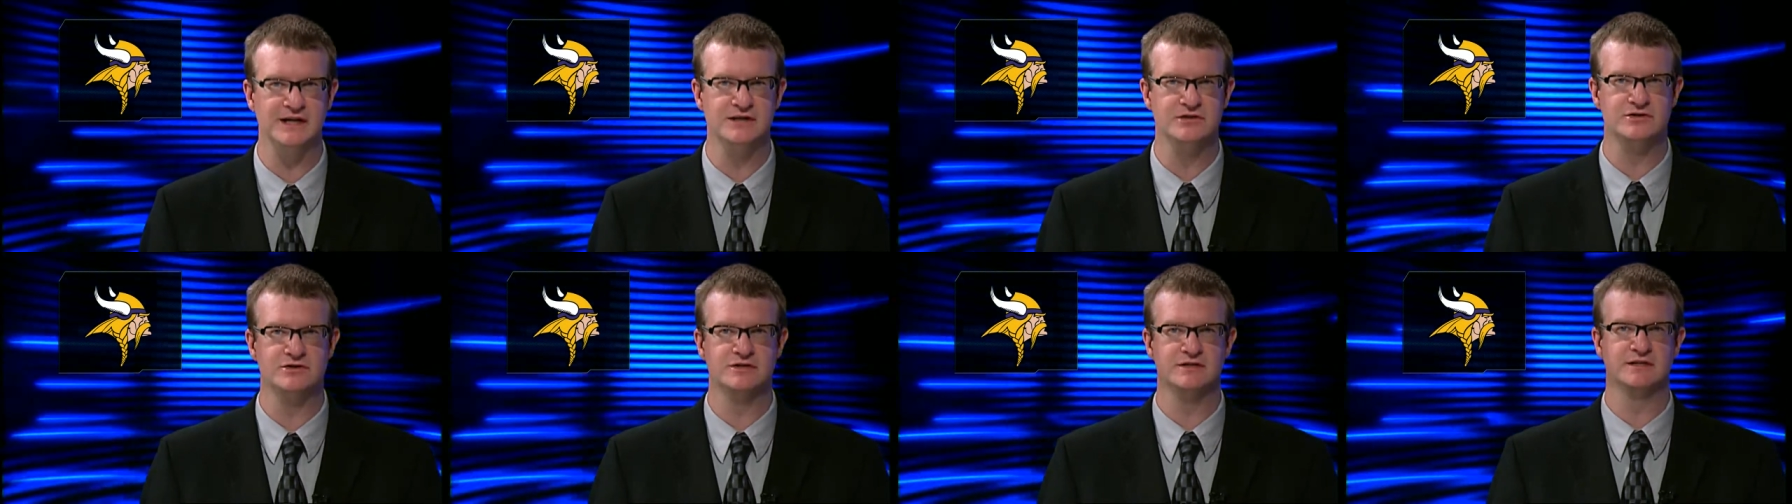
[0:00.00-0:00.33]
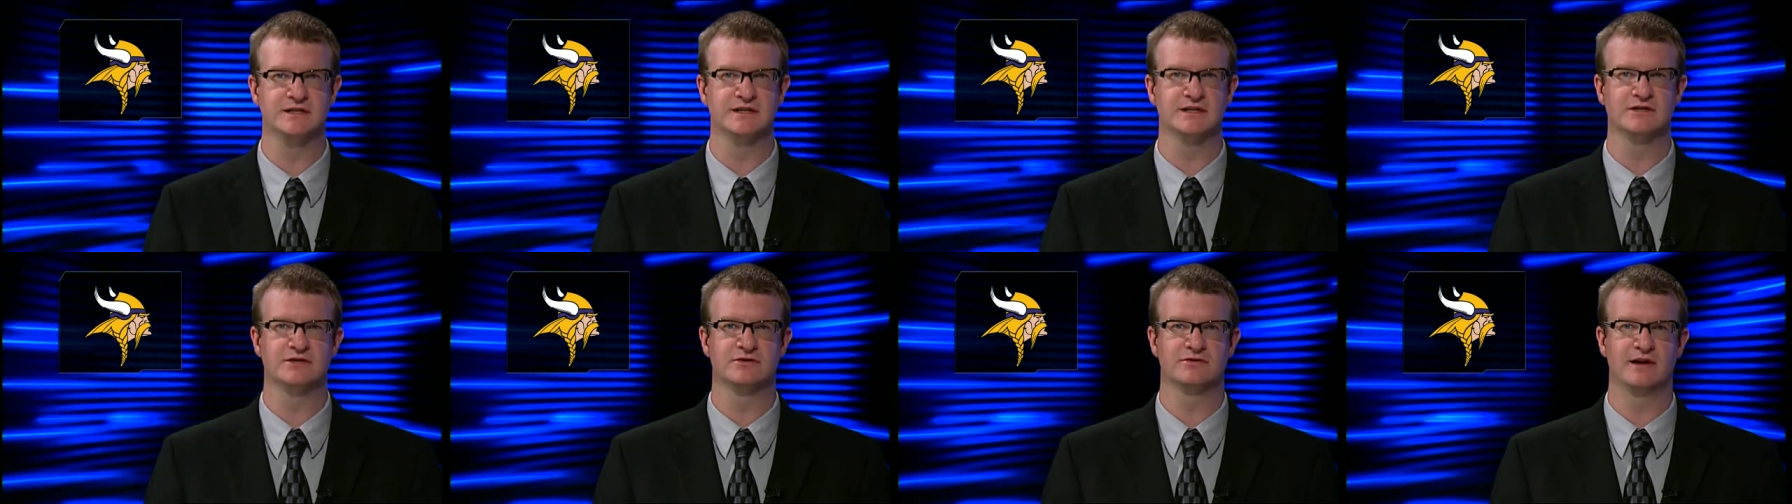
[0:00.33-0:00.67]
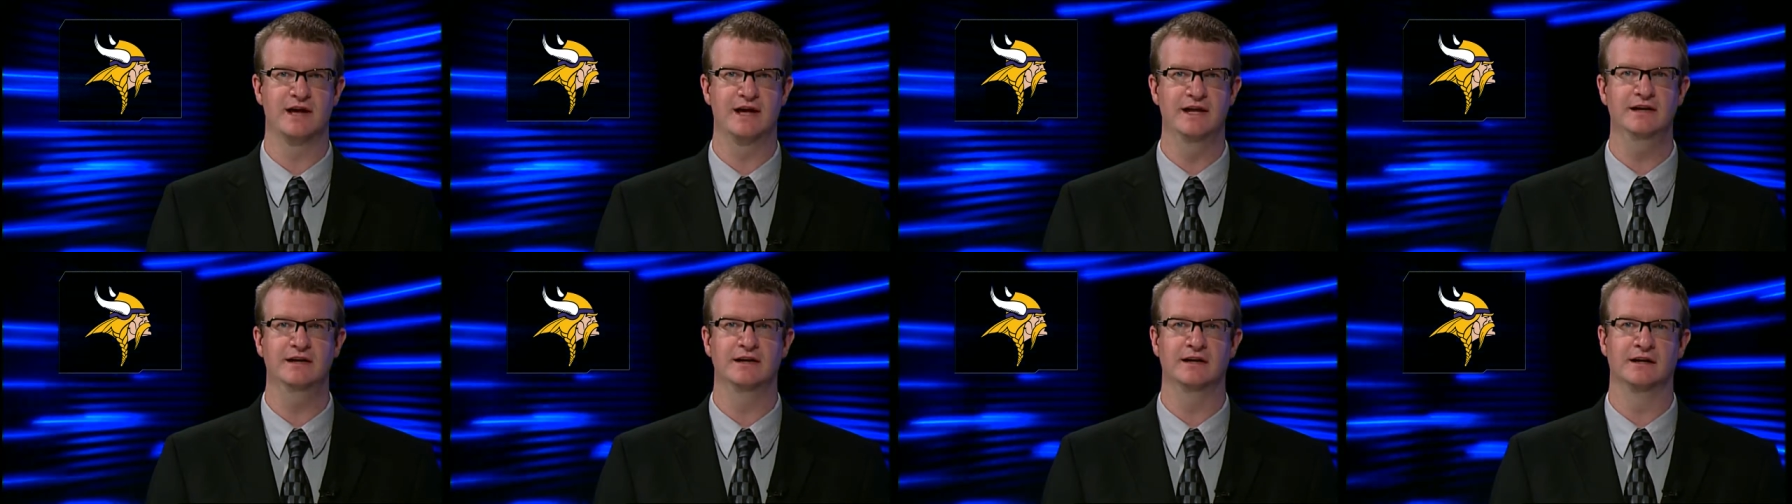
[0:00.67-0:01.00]
Interesting
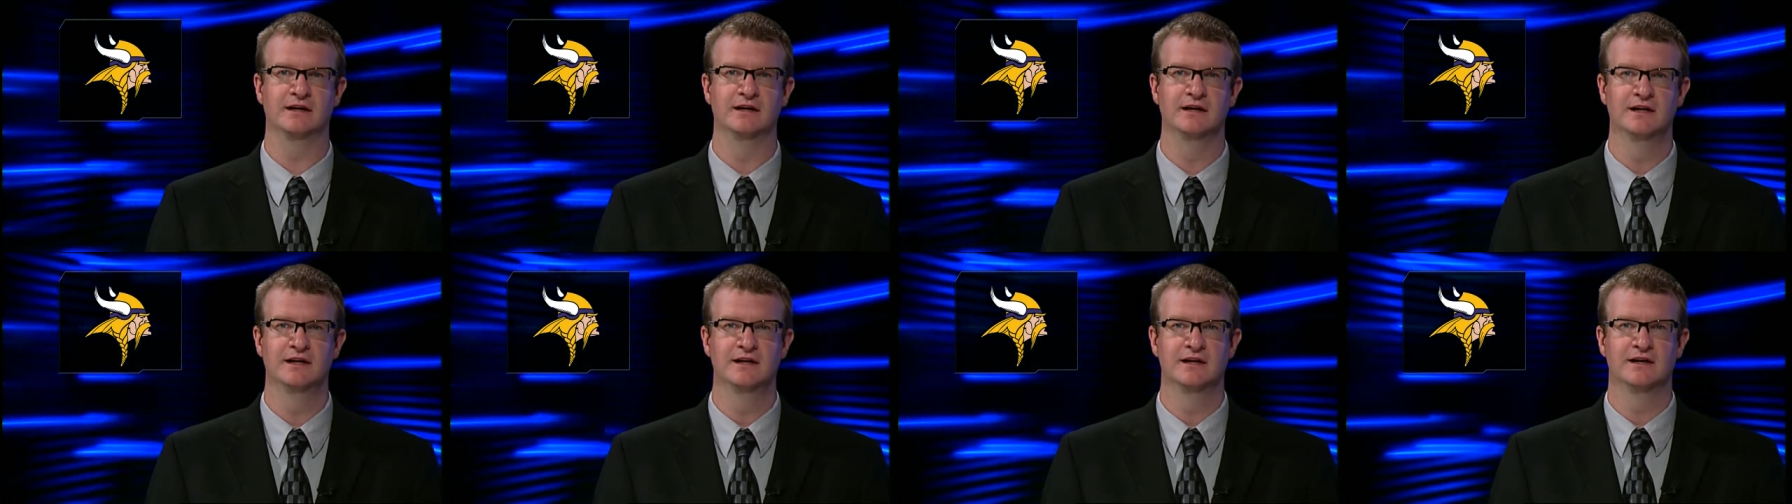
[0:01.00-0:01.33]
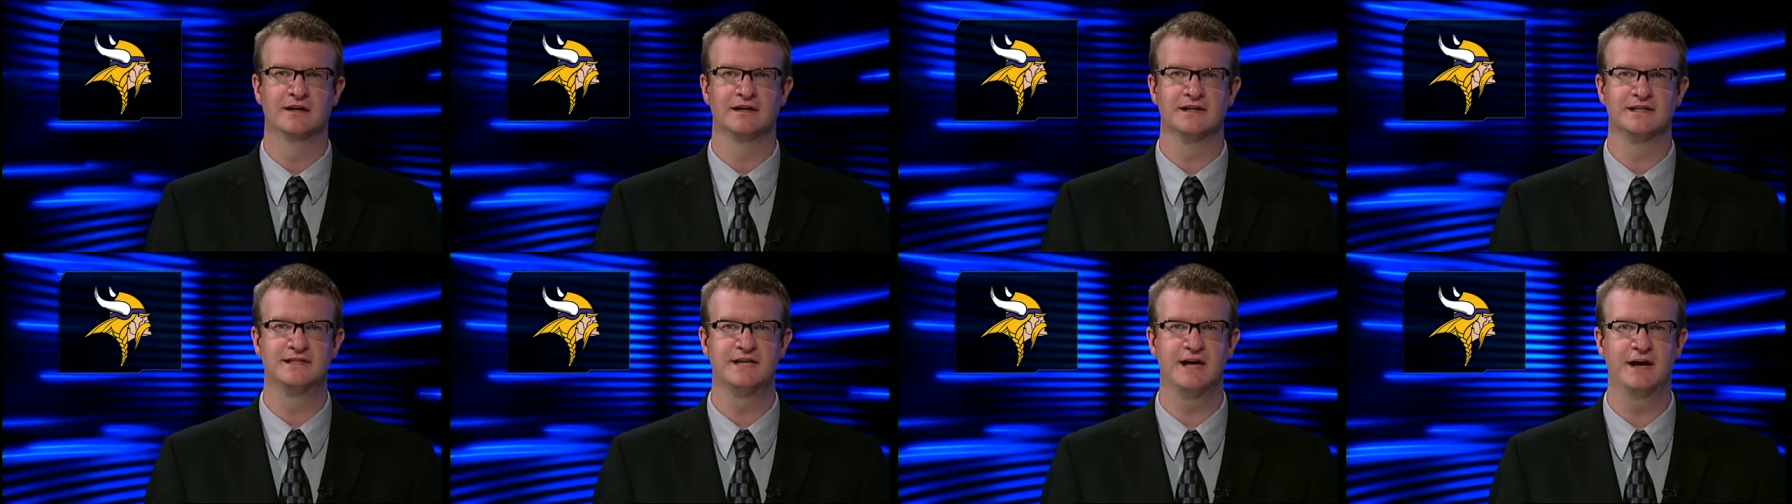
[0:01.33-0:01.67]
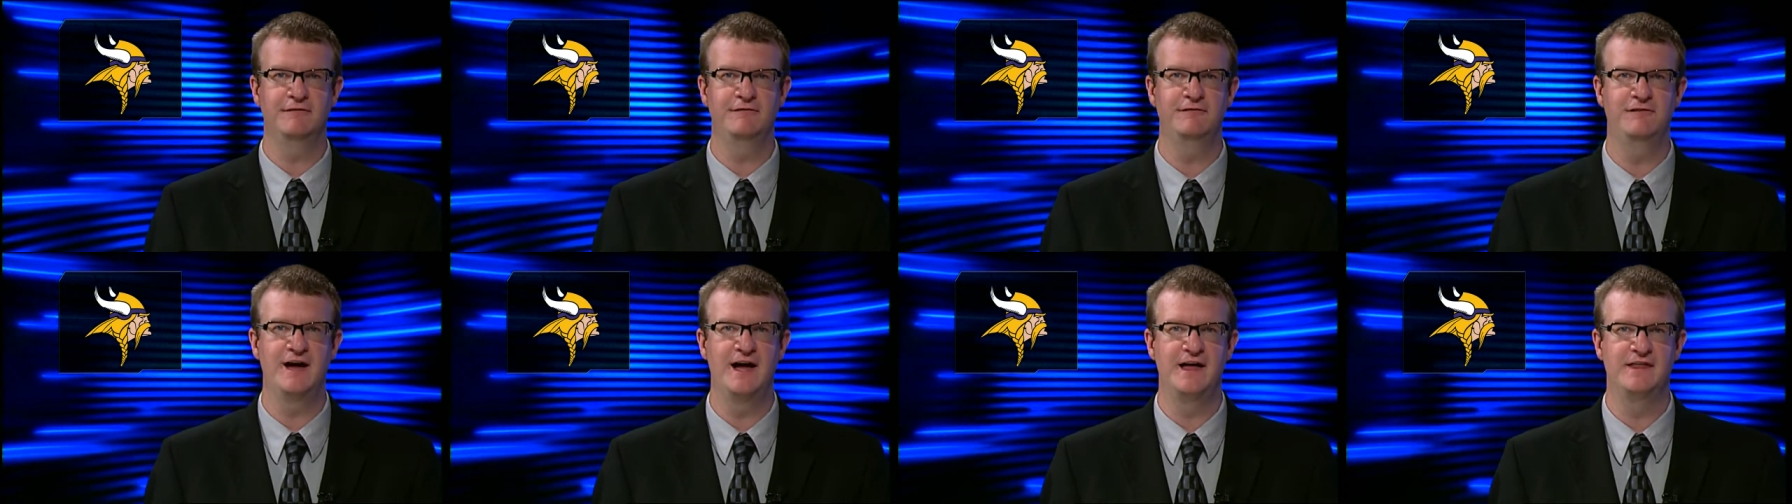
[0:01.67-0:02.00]
trend and a, a,
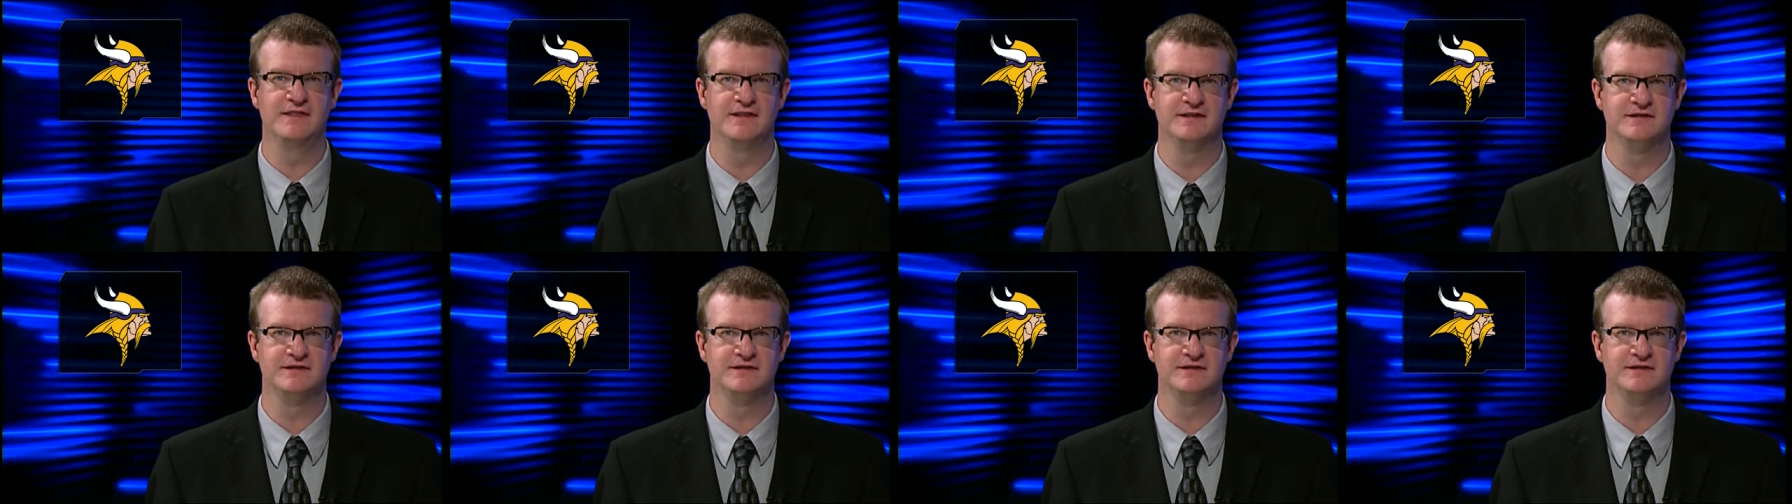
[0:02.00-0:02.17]
tough end